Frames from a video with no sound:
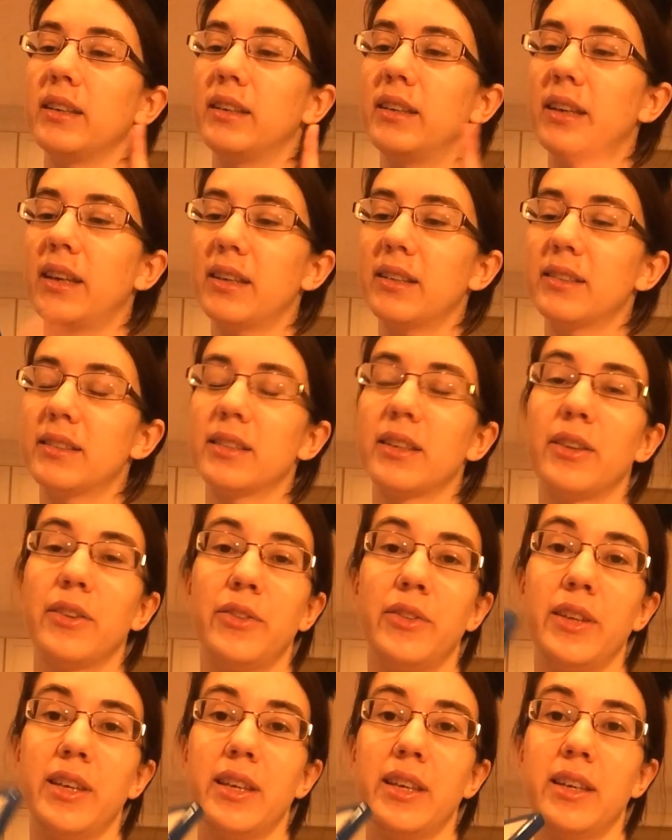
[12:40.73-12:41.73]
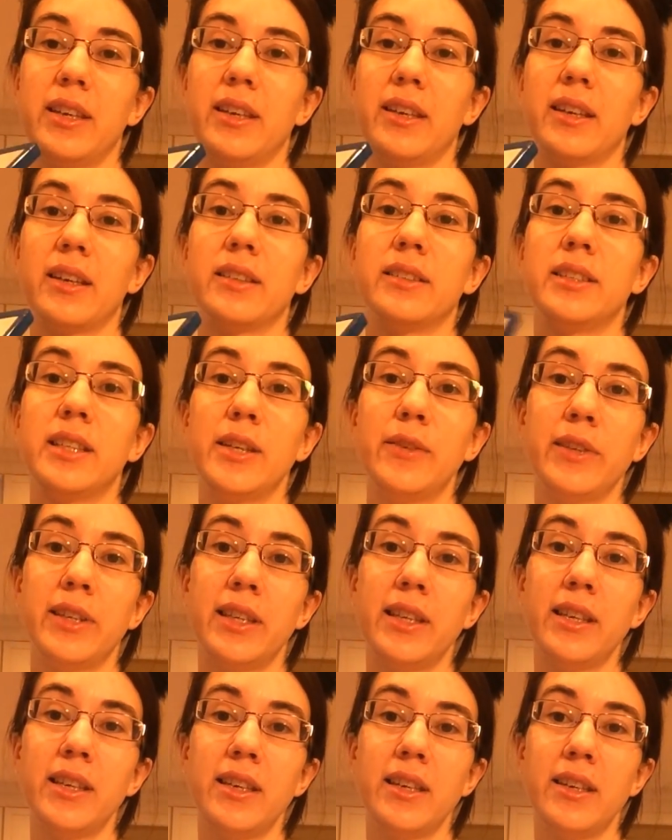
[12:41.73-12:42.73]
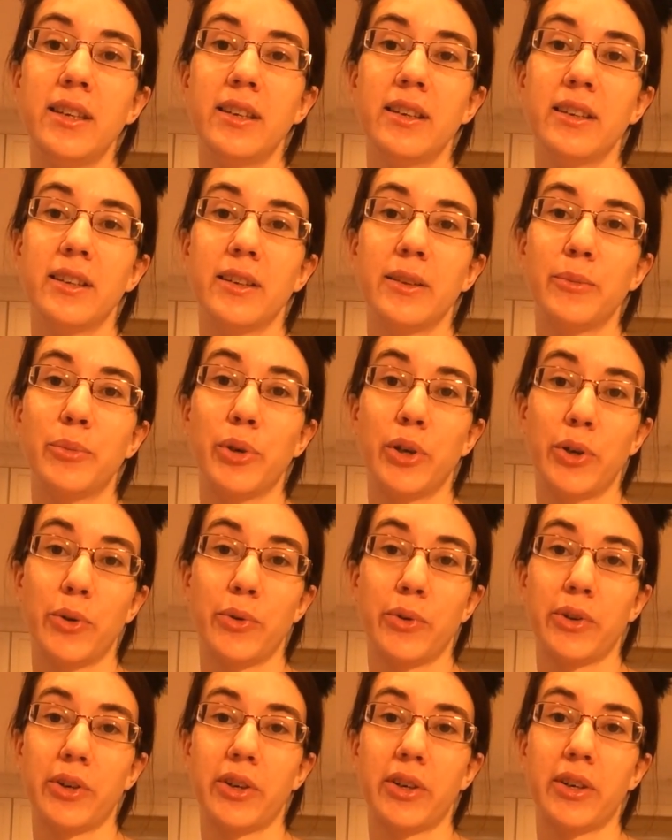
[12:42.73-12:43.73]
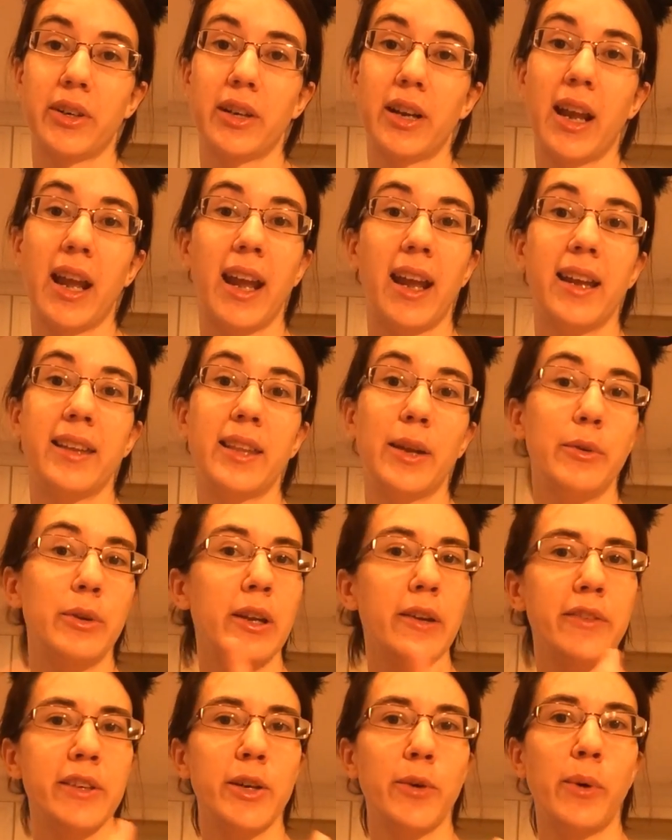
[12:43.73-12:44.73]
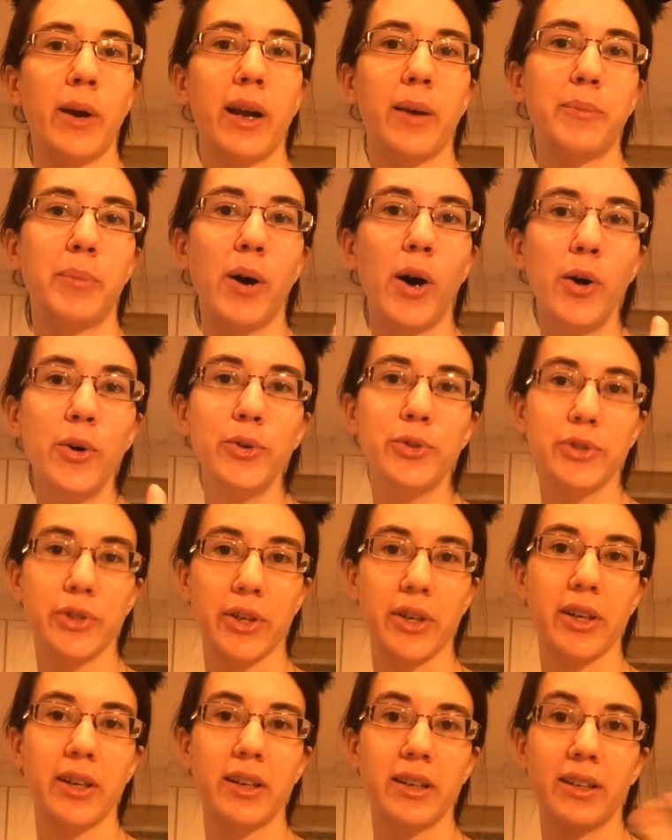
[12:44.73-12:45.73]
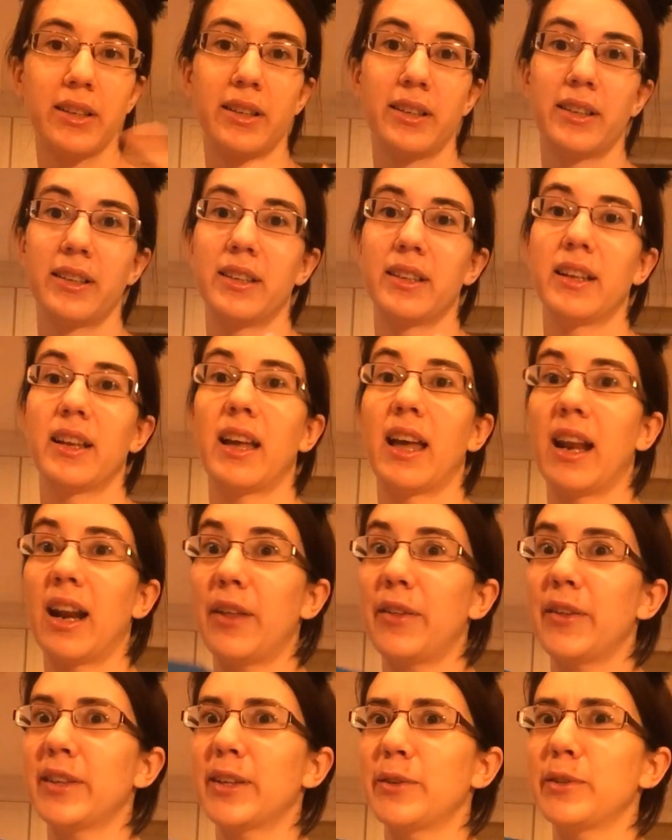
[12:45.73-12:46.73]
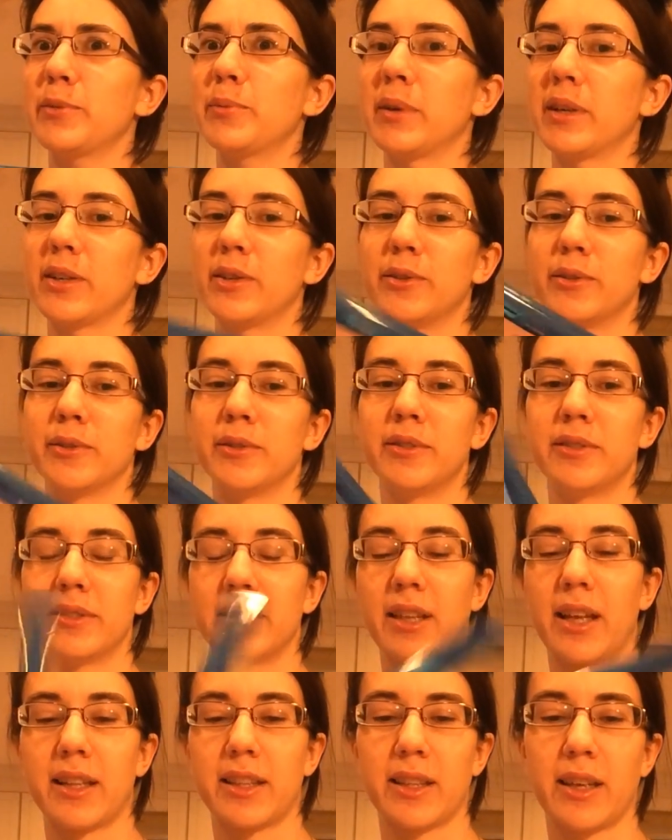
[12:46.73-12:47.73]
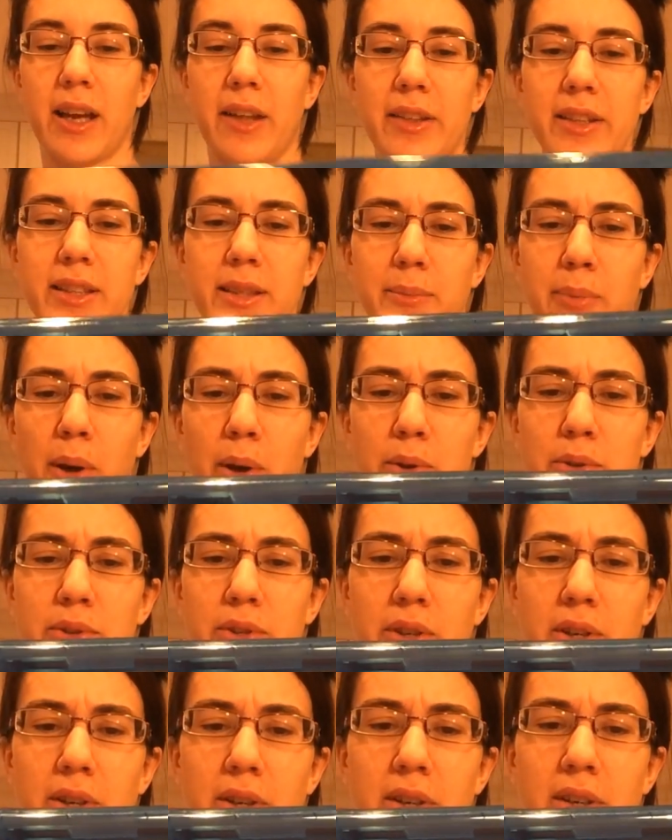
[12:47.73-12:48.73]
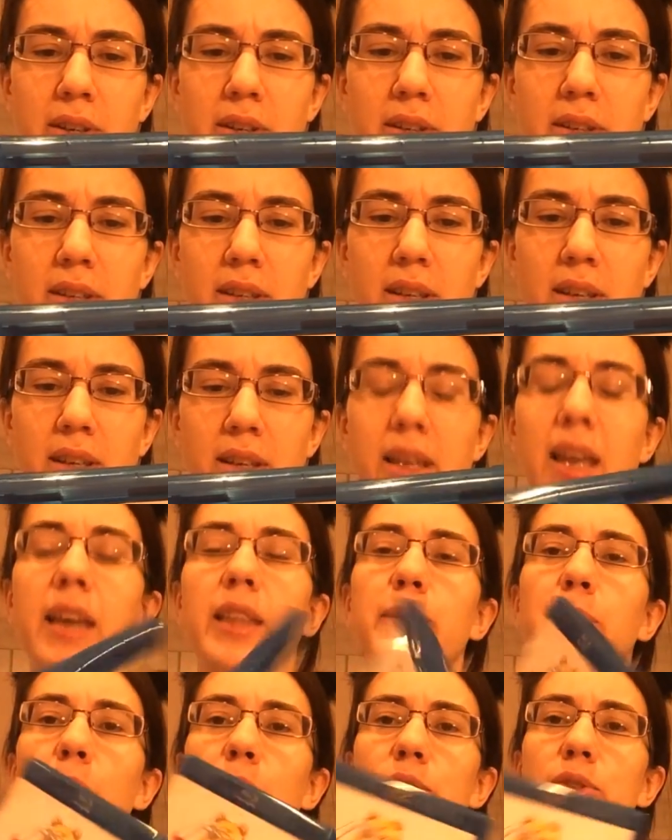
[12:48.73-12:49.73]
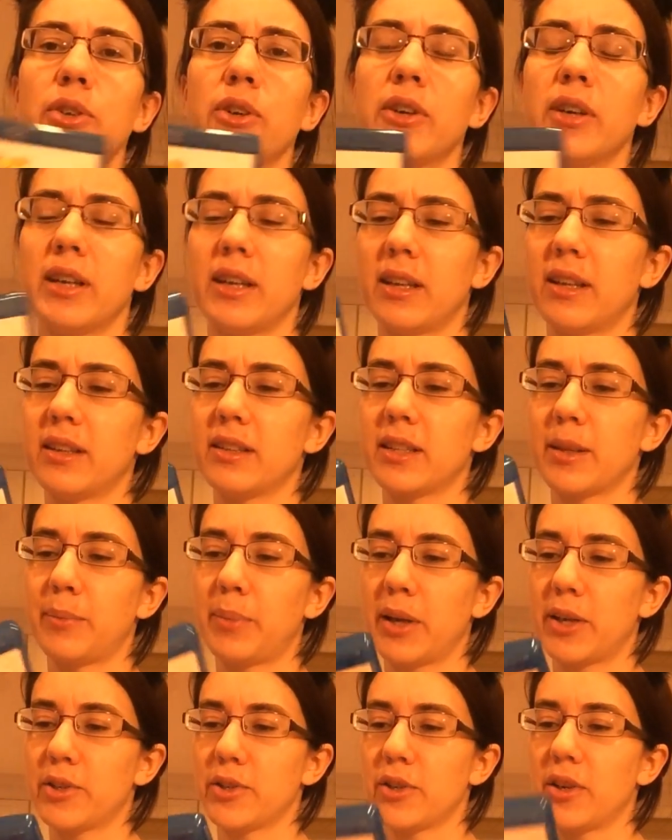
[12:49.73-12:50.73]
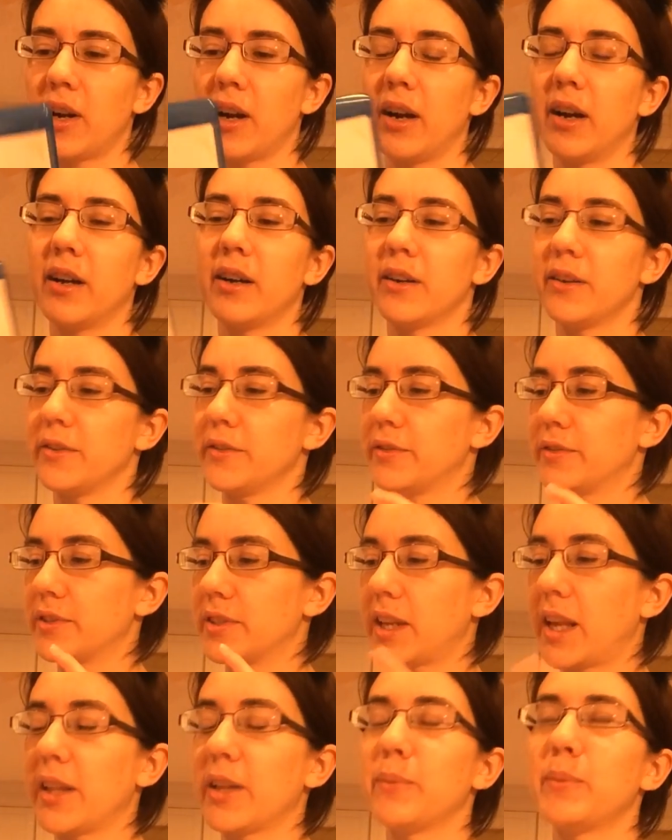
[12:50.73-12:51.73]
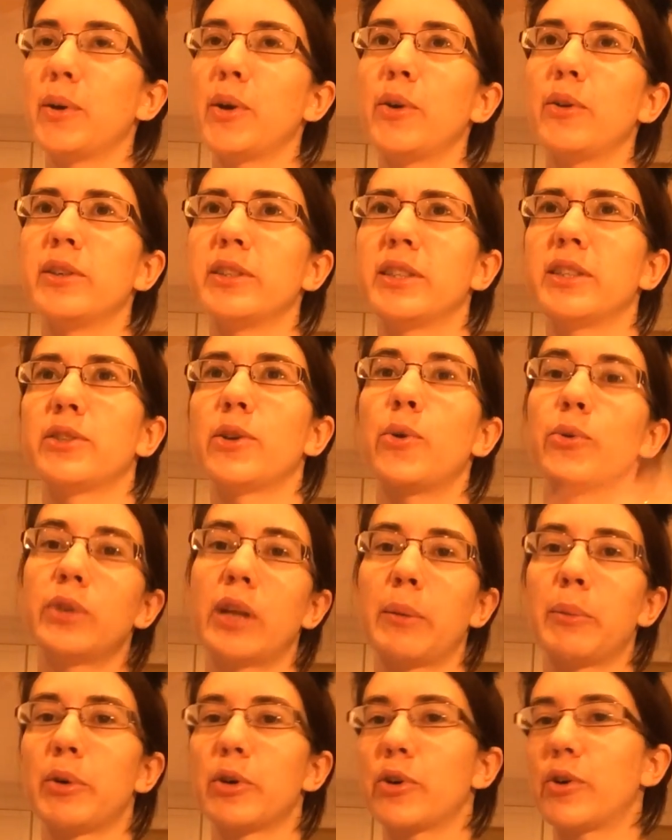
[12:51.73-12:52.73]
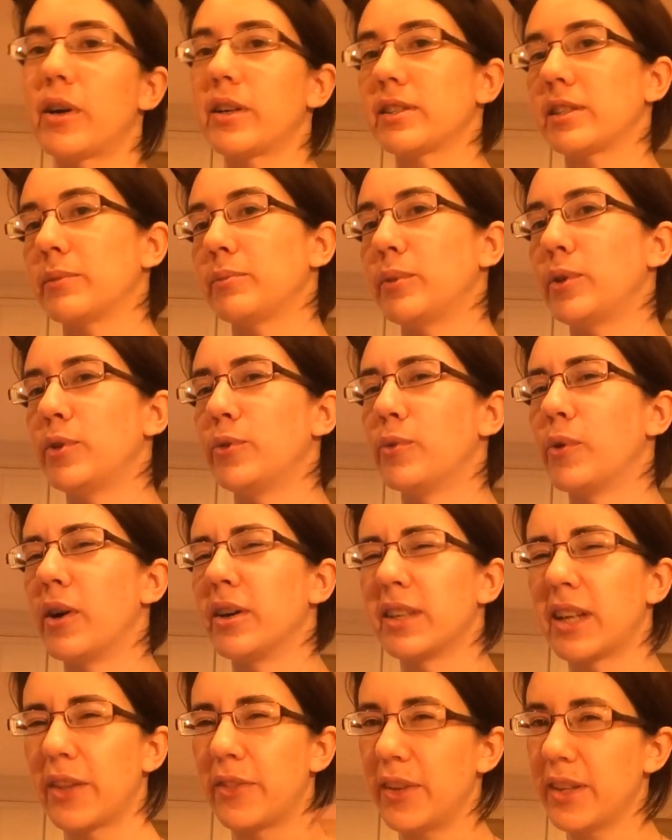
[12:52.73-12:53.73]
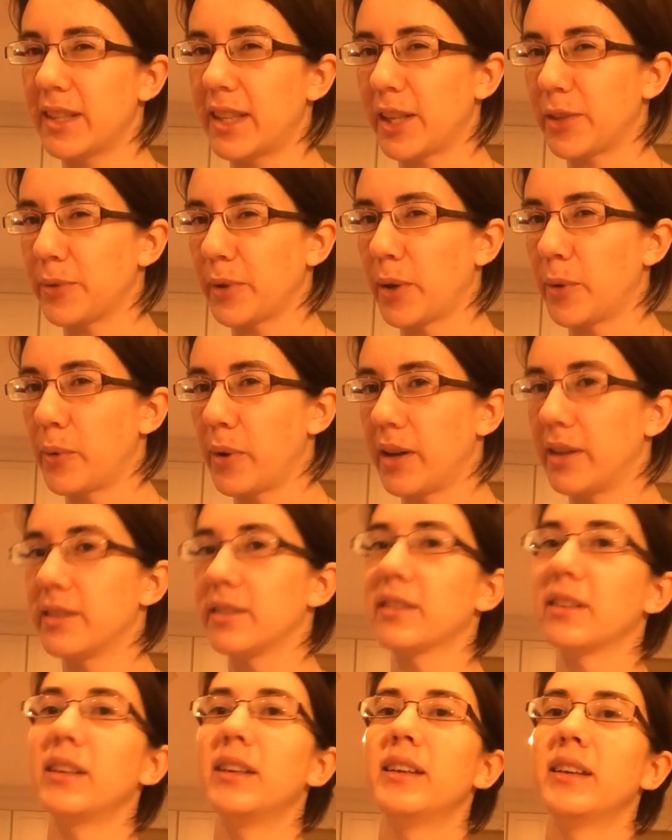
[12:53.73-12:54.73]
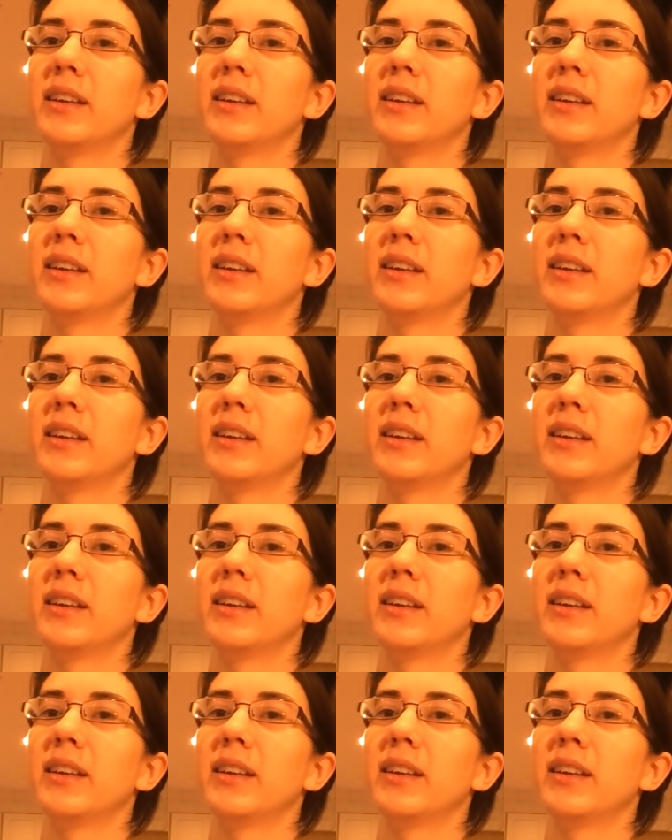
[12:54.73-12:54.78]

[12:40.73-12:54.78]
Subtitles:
get the DVD pre-order, and they were giving away a poster, and I thought that was pretty cool. Like, the poster is a picture of Sailor Moon, and she's holding up her Crescent Moon wand. I think that's what it was.